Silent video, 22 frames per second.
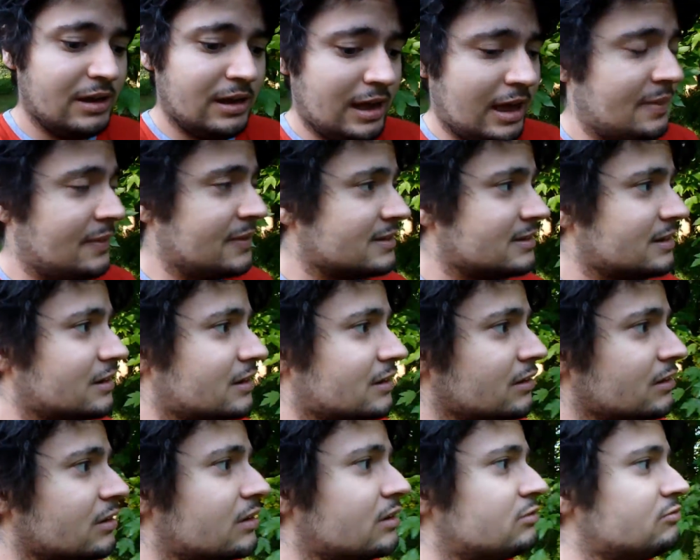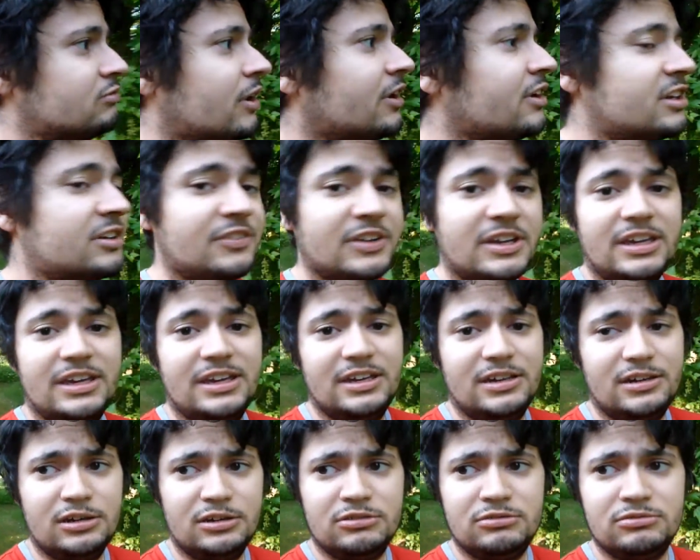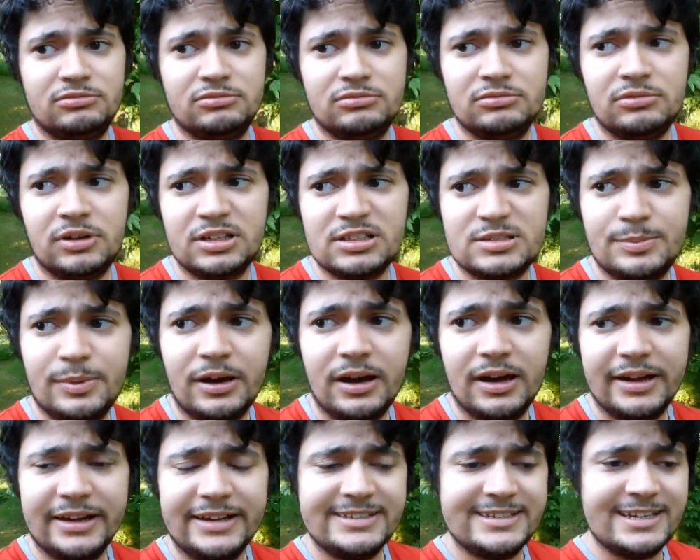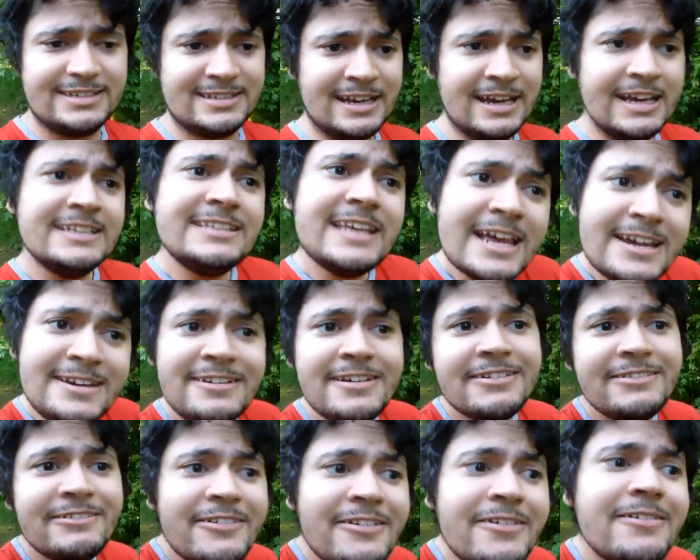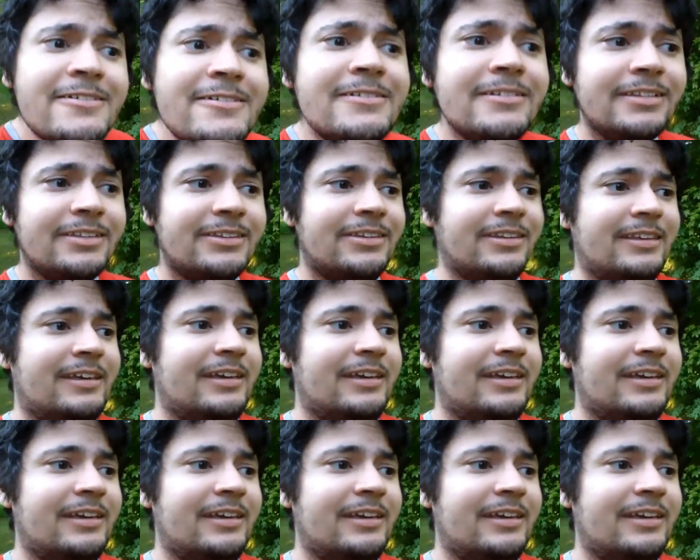and this little runt of a kid runs by and says, Cedric Ghouls!